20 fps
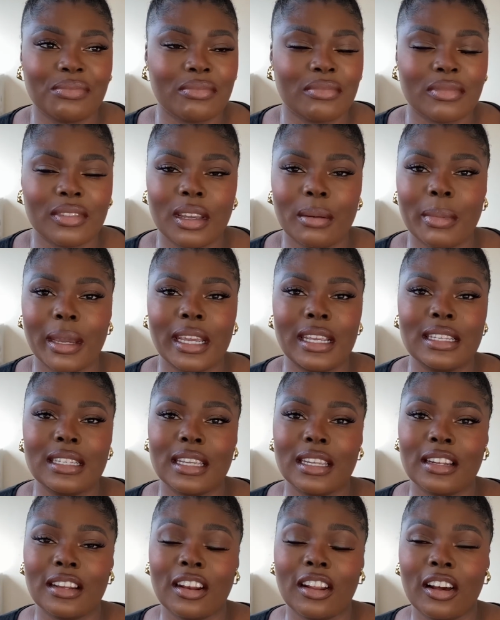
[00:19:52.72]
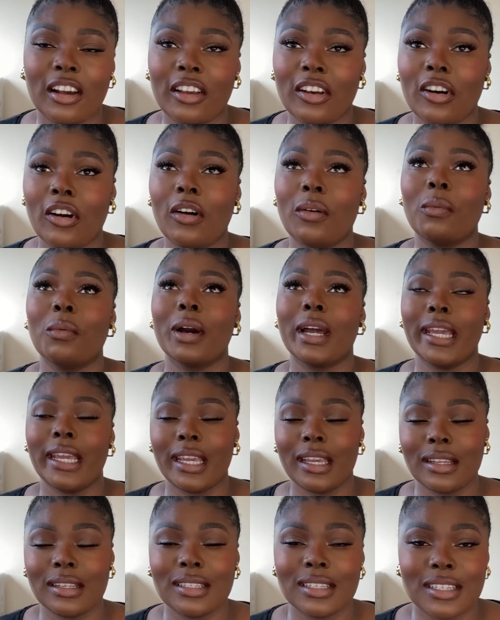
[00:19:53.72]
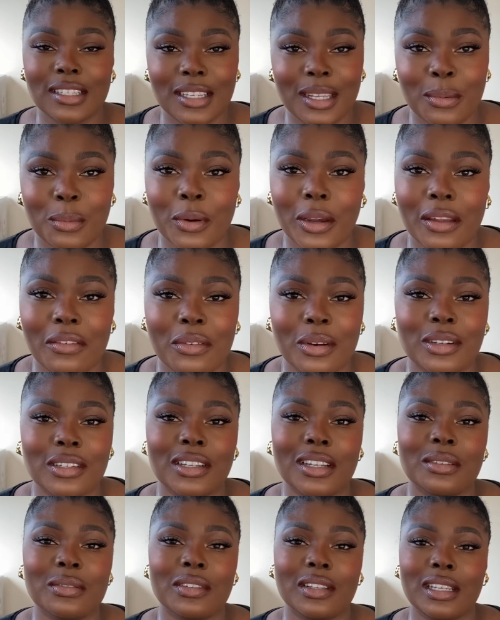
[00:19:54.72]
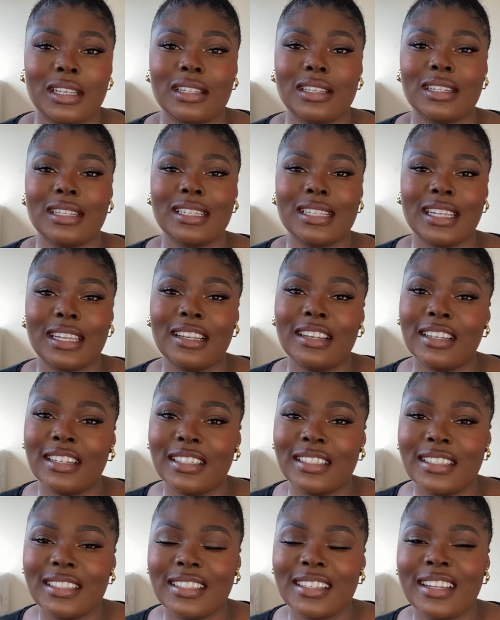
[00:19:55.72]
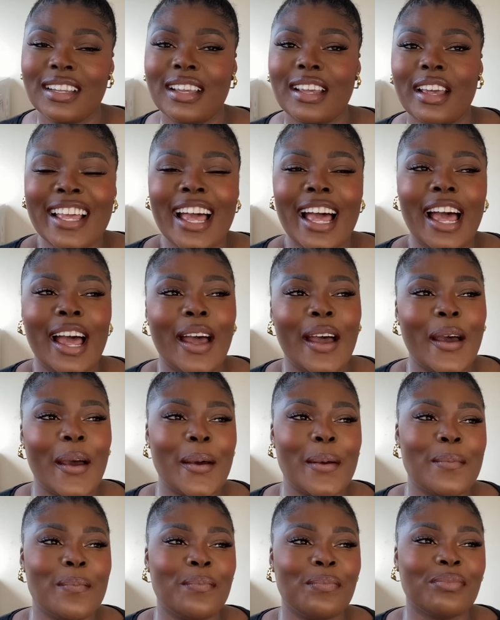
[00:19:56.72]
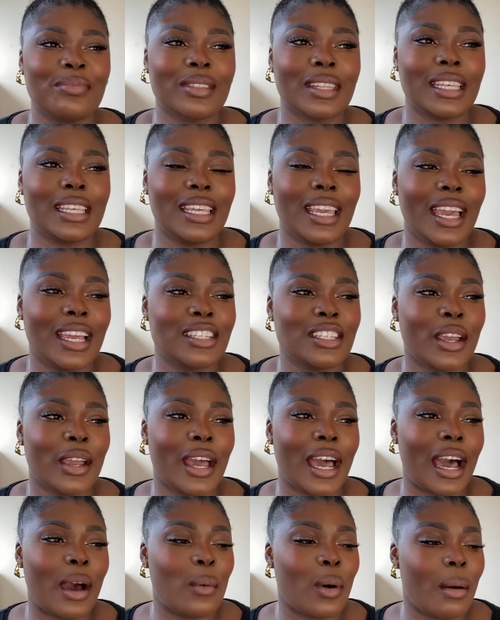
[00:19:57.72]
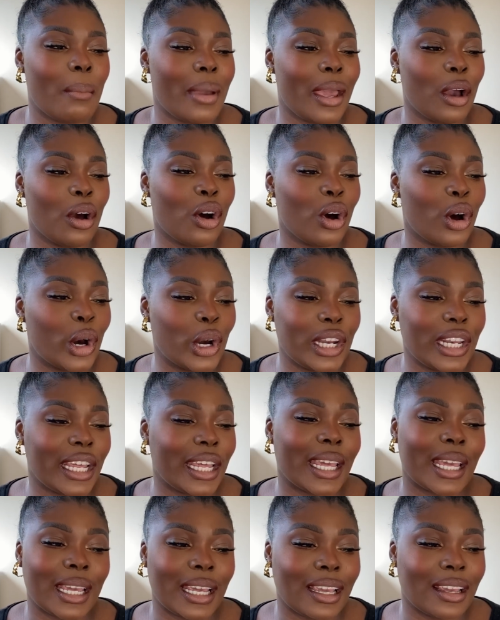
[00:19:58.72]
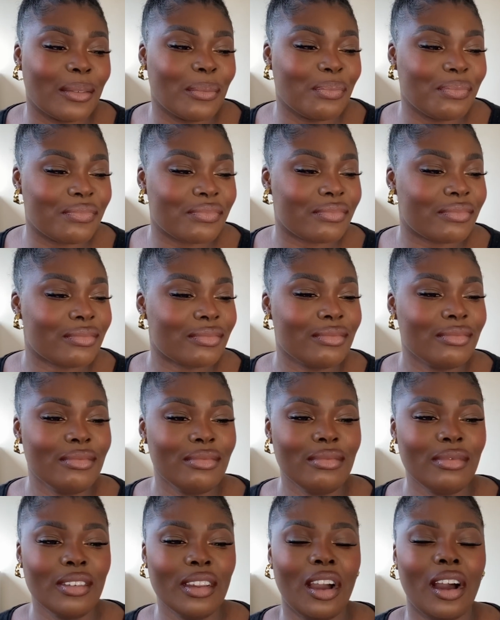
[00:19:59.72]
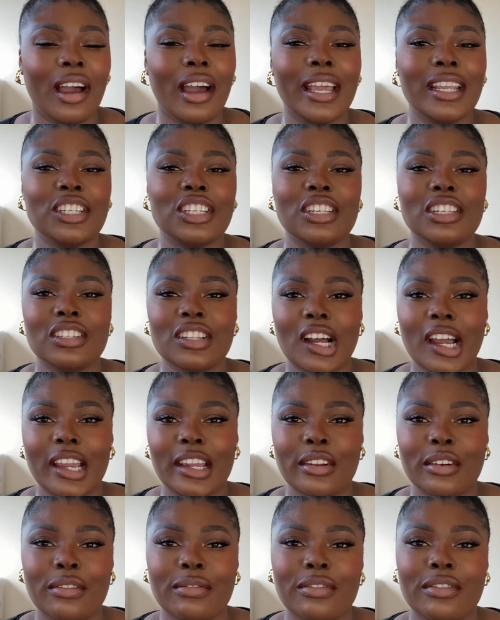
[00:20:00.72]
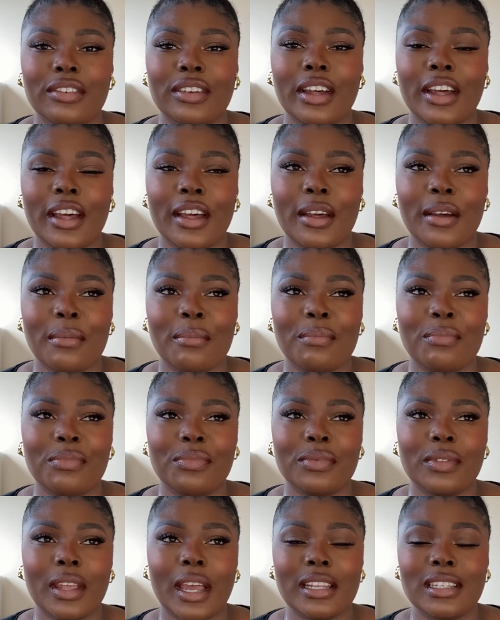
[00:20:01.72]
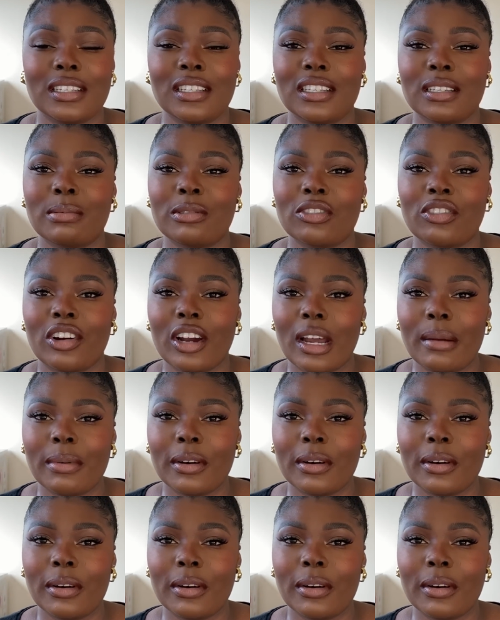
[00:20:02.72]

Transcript: amazing and I can't wait to see what everyone does with these concealers. Yeah, so how I met Holly, I actually started off as a subscriber.